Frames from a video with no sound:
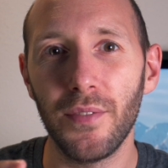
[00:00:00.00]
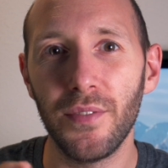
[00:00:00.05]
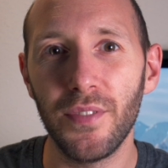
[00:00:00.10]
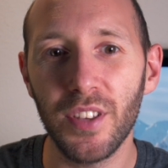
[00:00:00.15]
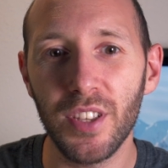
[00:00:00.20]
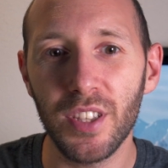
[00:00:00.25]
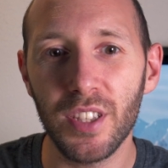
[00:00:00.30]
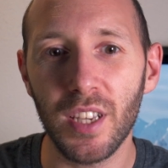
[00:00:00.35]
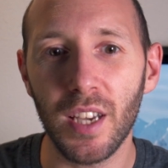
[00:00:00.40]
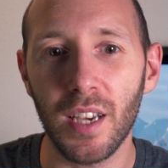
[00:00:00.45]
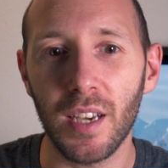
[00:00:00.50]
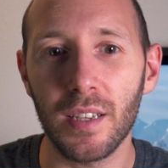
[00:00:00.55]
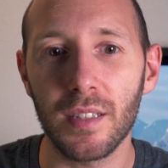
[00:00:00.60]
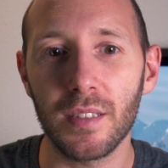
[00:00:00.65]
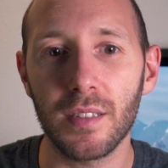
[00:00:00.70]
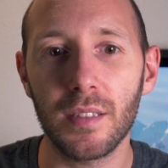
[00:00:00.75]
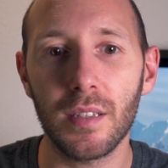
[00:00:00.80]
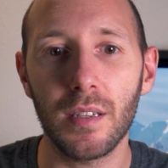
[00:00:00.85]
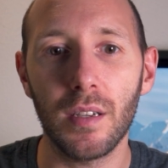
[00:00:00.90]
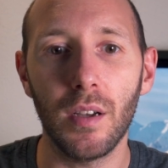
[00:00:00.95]

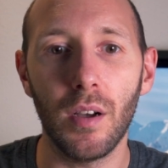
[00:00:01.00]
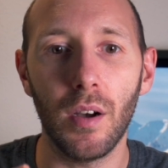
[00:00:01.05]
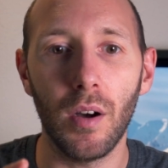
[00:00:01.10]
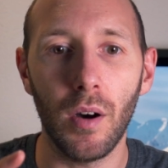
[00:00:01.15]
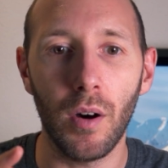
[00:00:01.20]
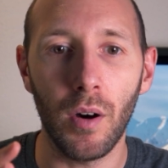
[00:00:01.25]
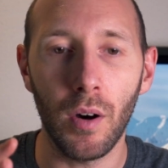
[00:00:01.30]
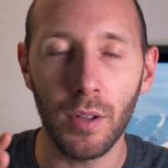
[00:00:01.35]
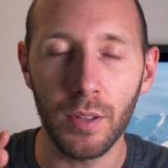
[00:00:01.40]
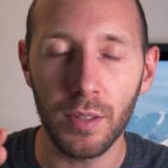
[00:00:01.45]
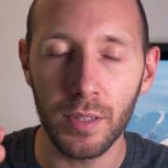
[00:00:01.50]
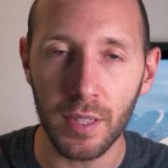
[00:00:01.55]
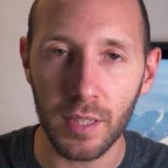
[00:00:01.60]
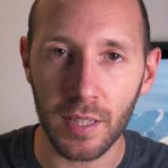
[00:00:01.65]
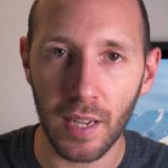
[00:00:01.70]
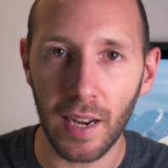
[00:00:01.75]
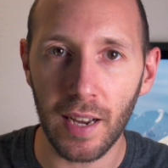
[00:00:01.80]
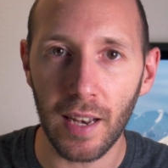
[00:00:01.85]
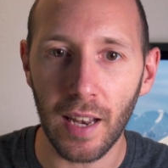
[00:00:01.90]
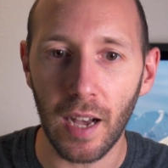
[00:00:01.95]
vignette on the
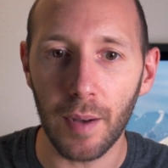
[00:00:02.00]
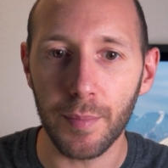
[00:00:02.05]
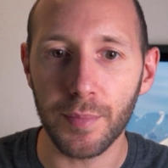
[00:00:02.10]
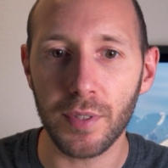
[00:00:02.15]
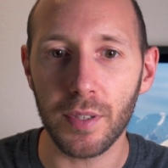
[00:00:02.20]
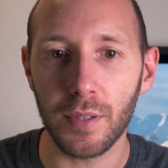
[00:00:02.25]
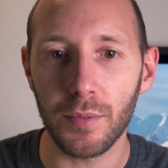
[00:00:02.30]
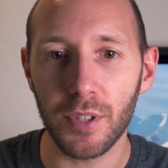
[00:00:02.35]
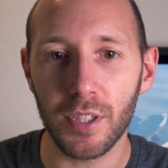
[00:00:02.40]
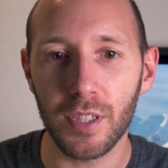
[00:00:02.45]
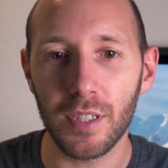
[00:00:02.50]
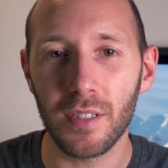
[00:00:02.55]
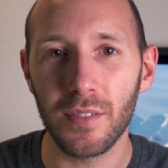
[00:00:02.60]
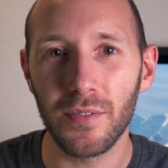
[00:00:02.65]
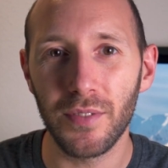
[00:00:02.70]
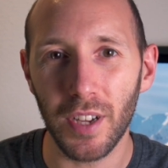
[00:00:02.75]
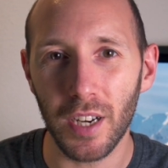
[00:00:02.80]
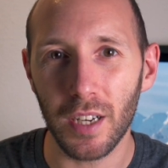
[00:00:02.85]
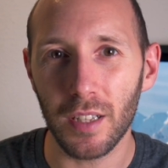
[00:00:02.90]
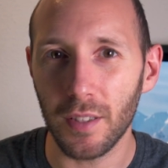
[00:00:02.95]
time lapse, which is
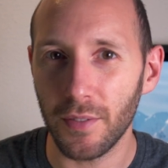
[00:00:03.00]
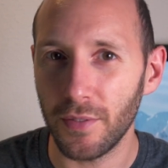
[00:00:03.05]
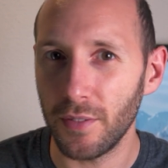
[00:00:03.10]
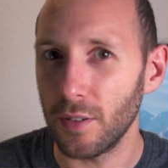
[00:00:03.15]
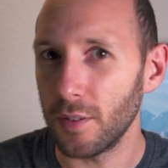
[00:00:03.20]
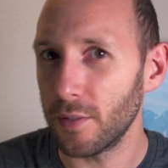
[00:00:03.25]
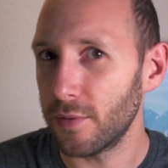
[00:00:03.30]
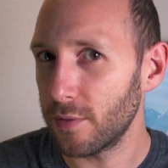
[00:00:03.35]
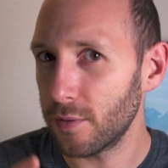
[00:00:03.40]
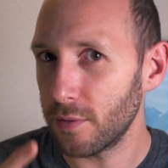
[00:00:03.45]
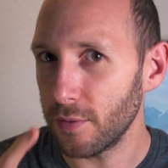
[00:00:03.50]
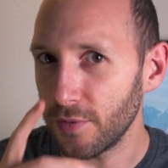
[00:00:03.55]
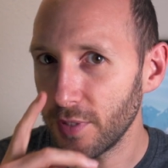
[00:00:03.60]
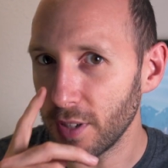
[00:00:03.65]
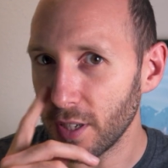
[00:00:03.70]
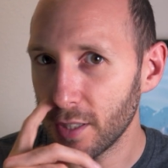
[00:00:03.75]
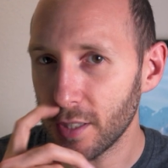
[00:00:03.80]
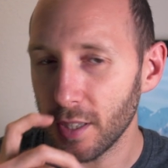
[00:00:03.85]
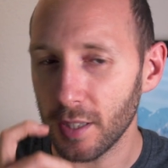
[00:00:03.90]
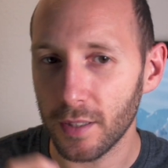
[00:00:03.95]
very difficult to
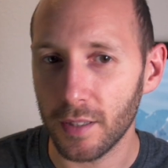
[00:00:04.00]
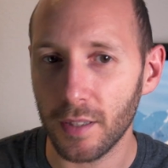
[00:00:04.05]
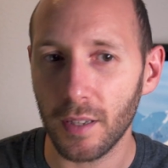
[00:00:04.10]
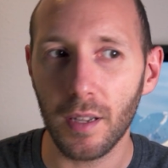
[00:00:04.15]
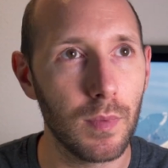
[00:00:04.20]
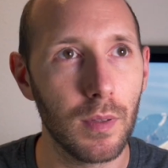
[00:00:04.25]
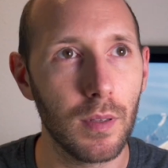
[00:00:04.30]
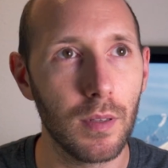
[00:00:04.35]
fix it.